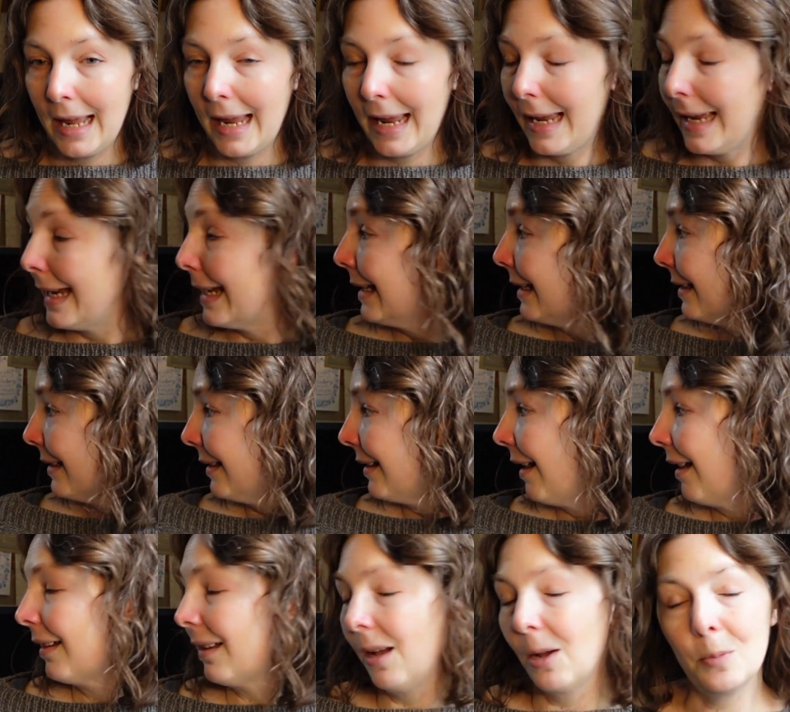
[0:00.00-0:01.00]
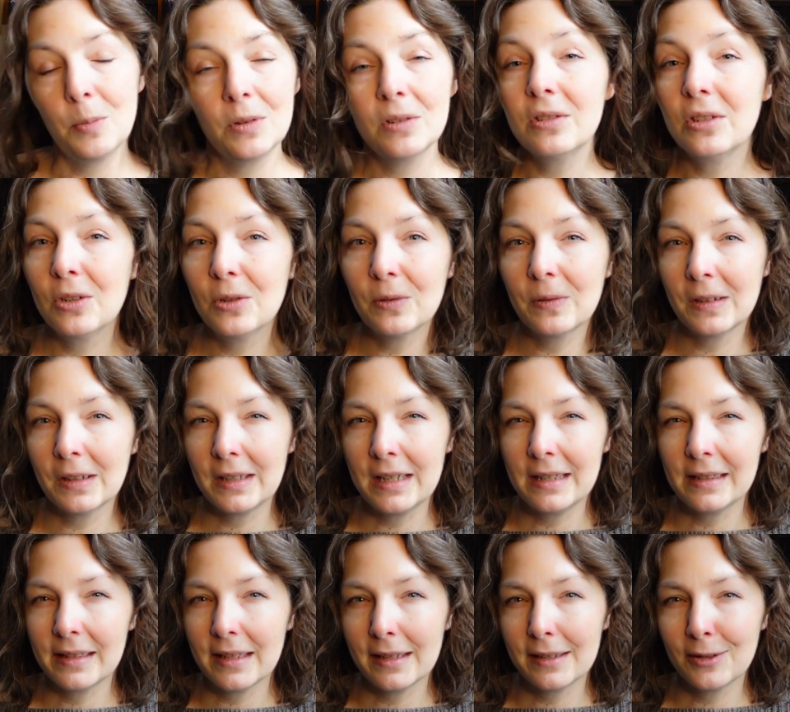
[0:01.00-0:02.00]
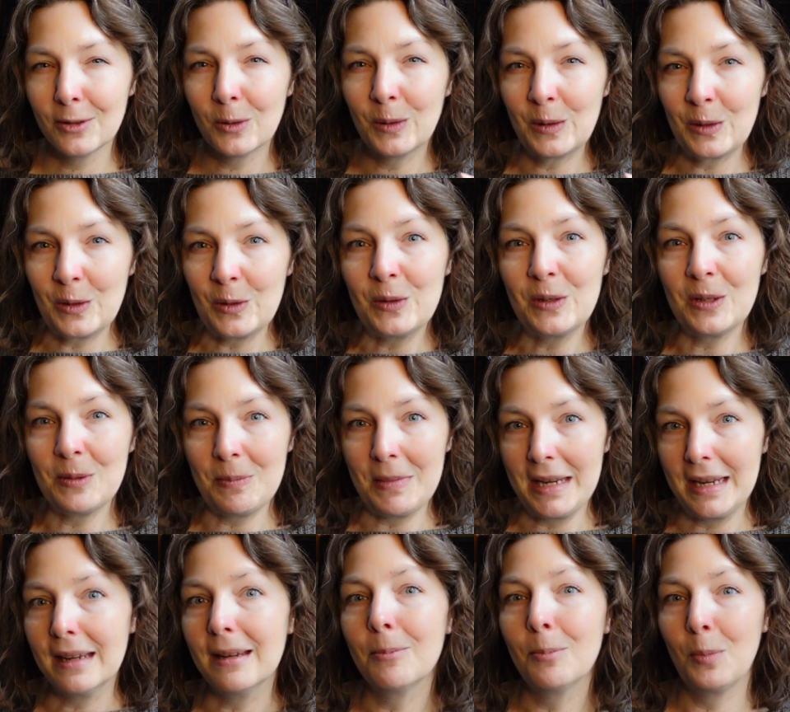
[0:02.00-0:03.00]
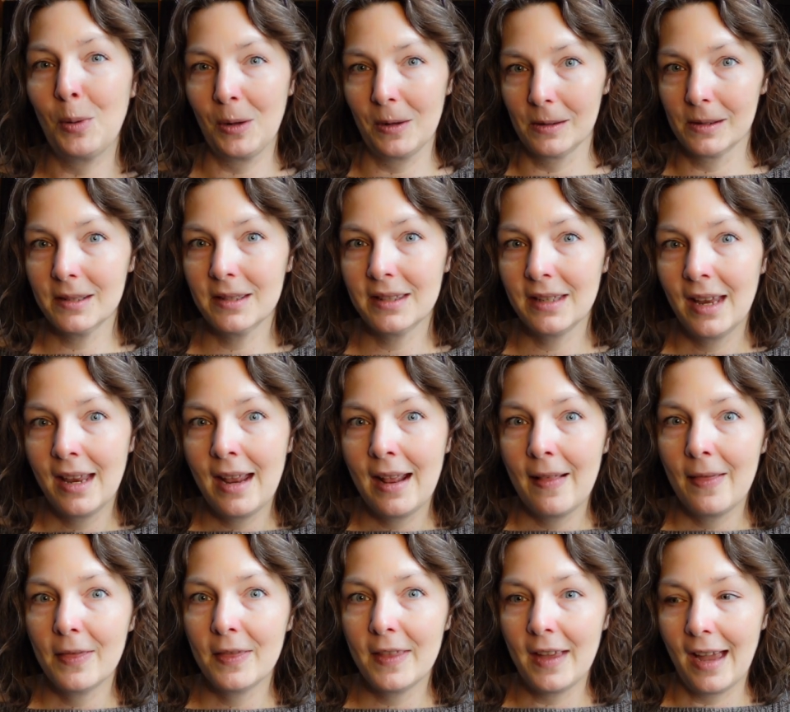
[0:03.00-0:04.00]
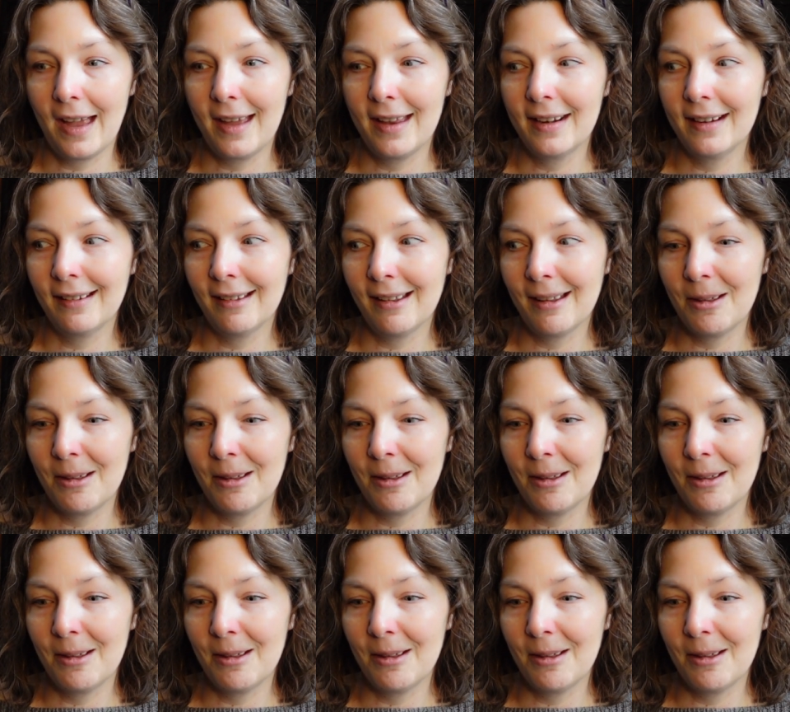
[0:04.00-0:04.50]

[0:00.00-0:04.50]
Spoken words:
and a couple new releases or new to me books that